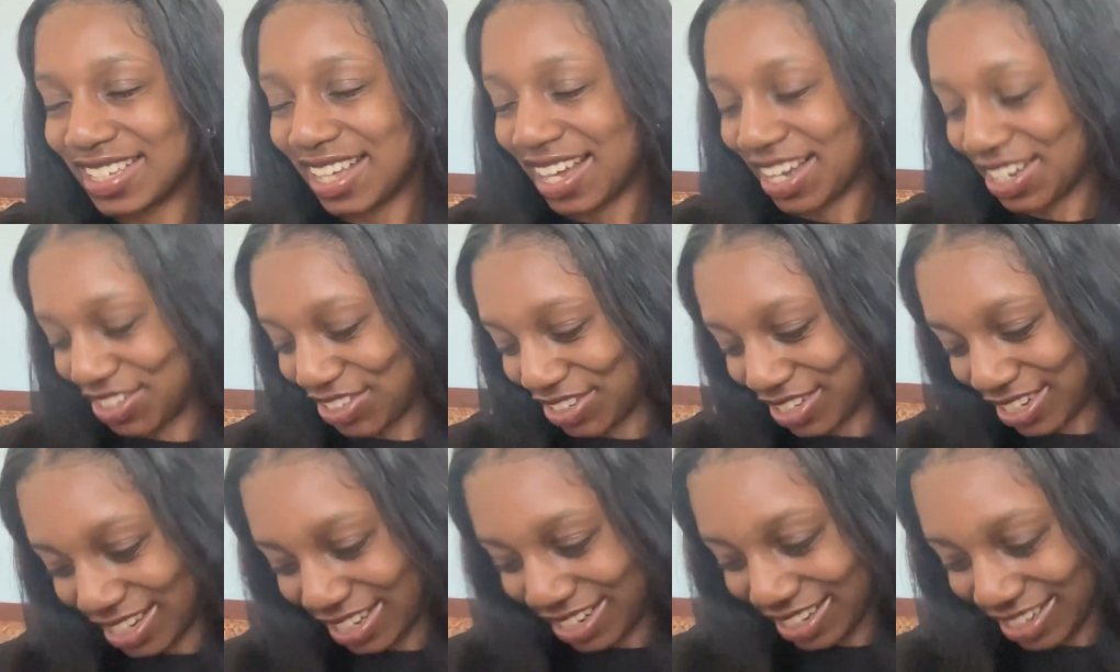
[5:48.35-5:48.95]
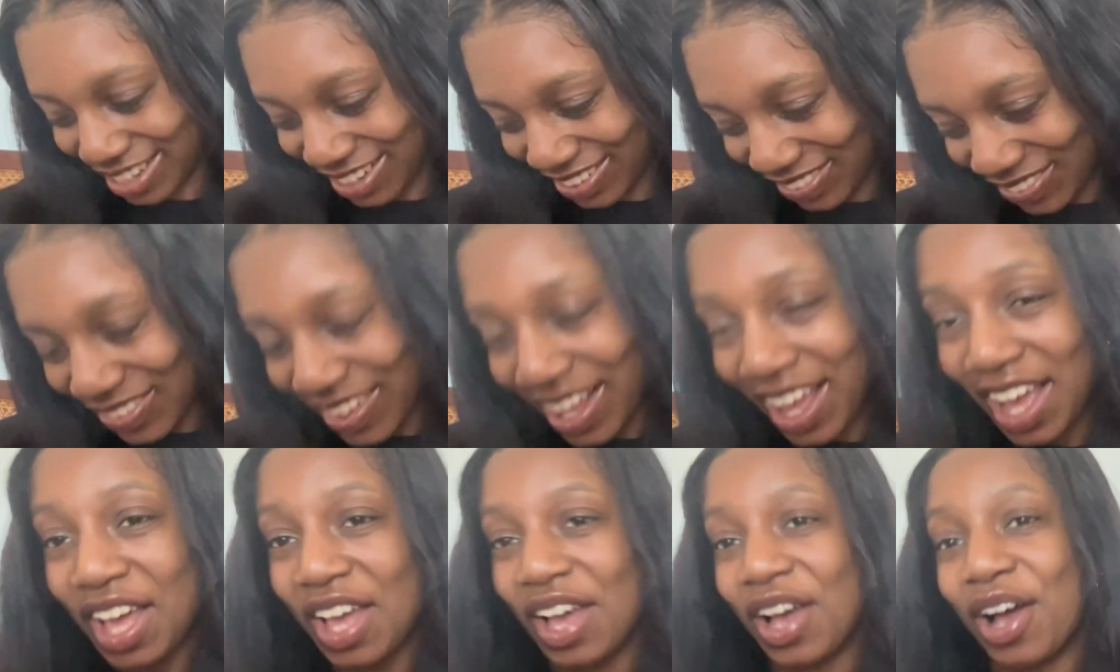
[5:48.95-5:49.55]
Actually,
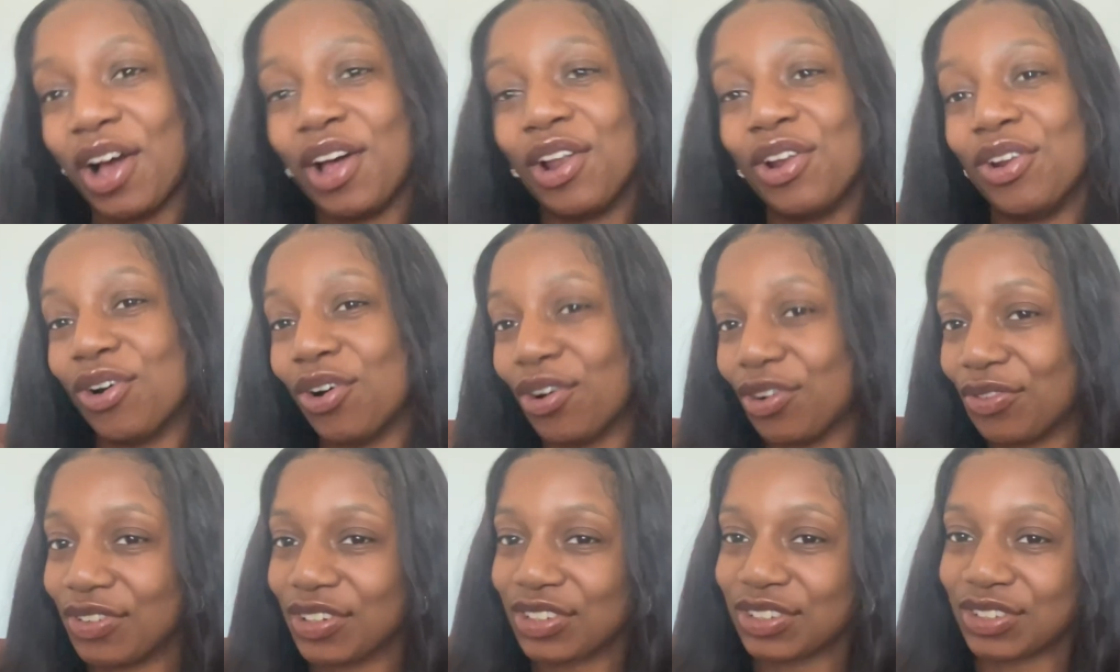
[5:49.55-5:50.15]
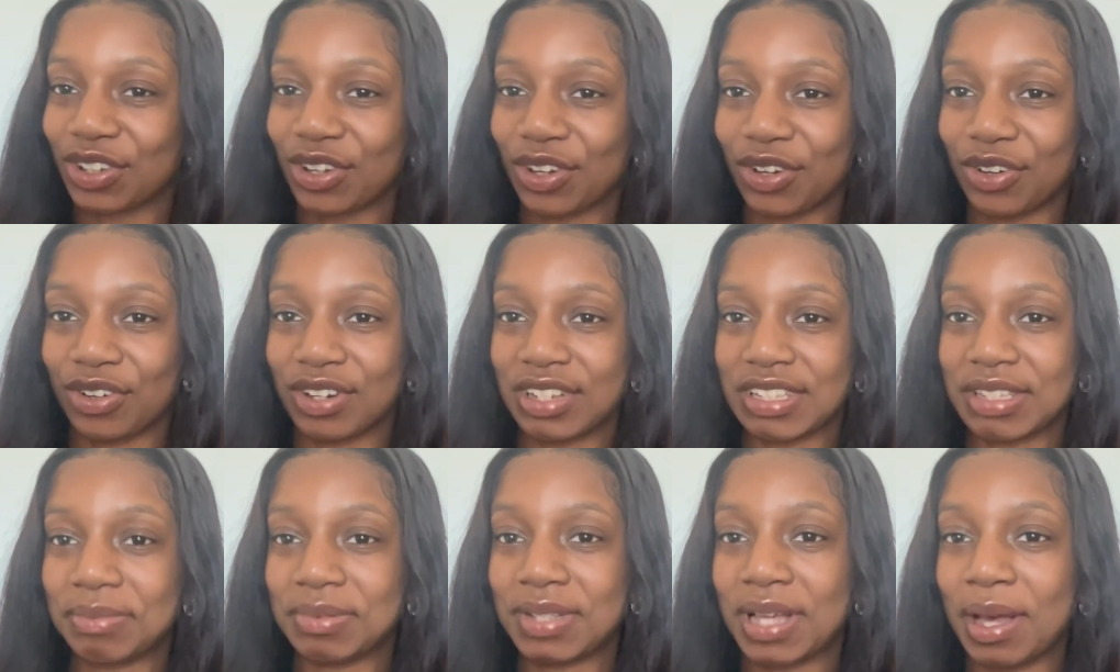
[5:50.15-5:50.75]
a lot of things are going on
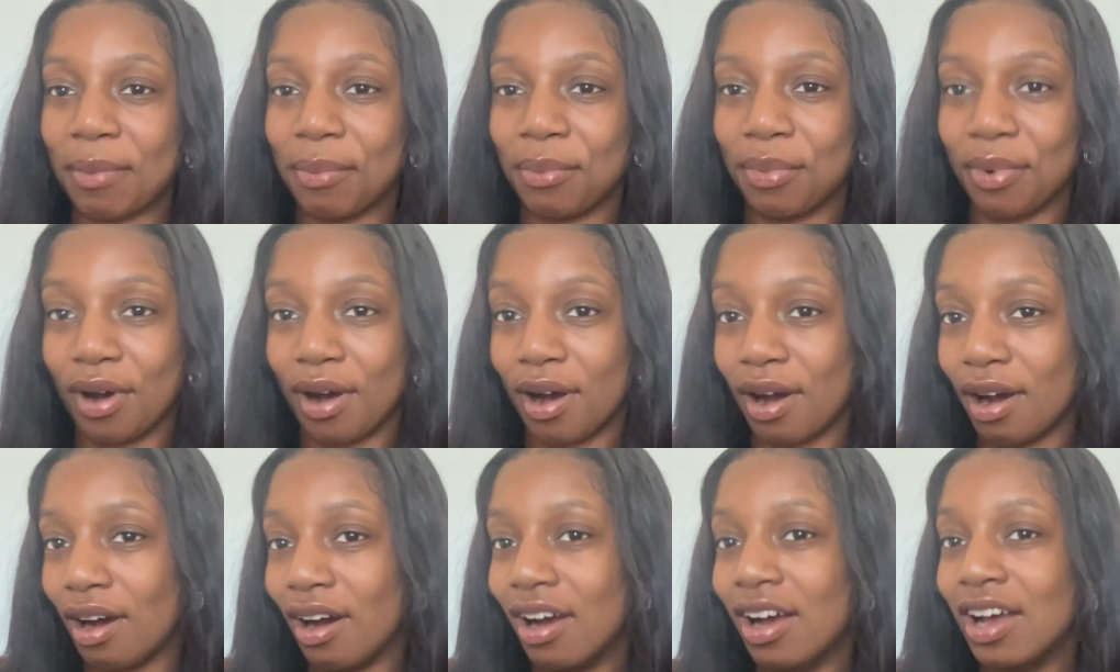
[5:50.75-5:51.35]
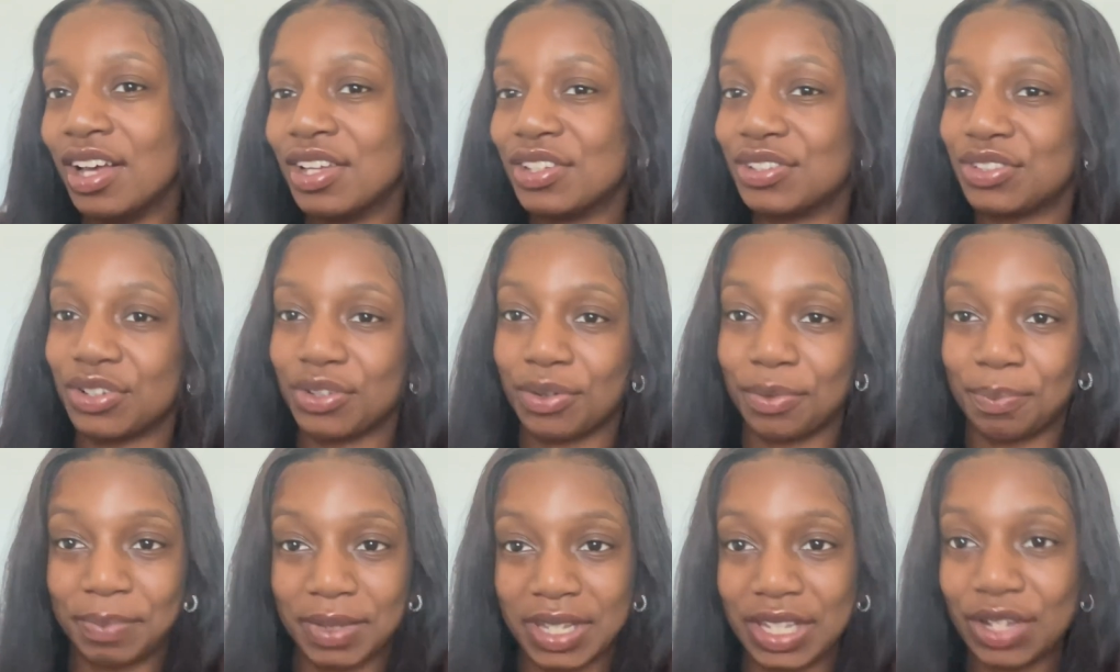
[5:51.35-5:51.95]
in September,
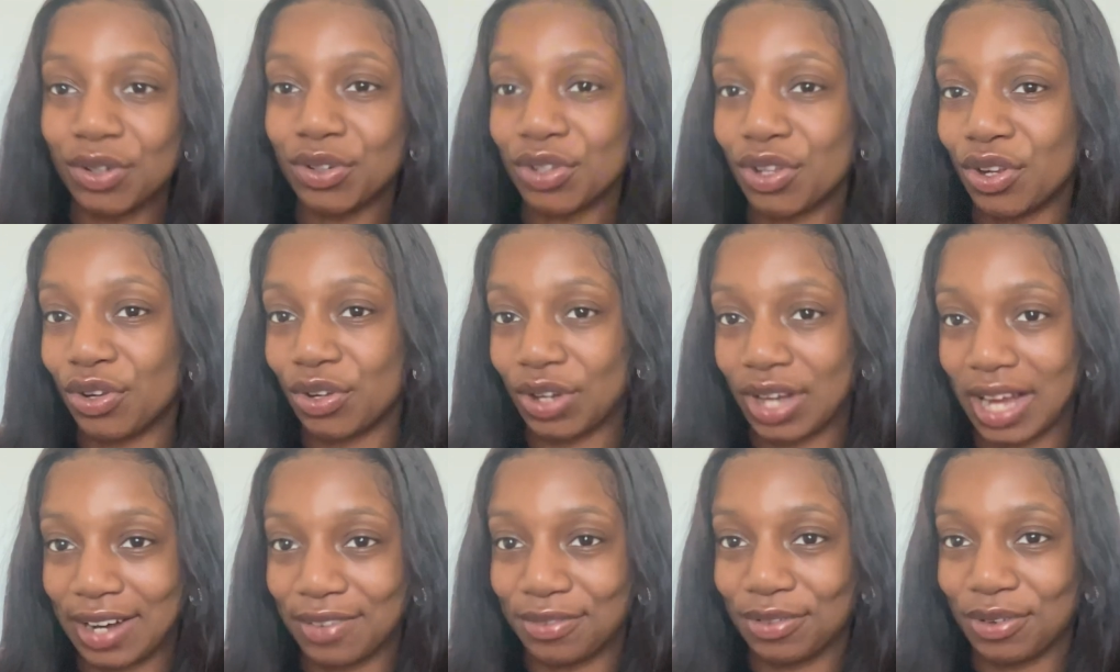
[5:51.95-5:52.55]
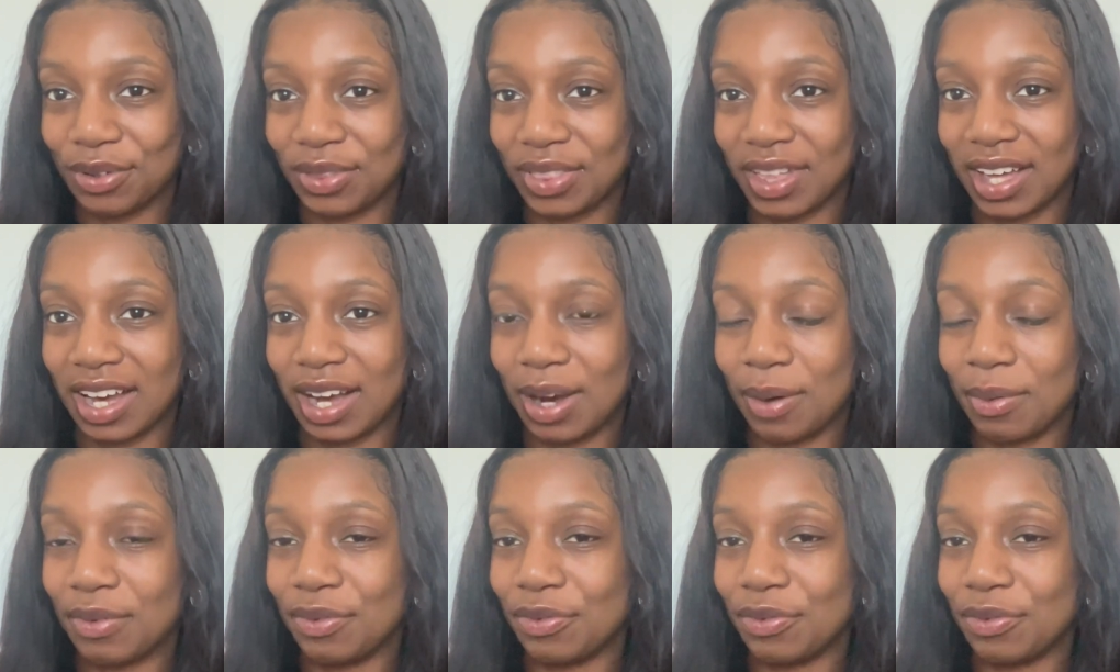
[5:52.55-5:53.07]
so be on the lookout for that.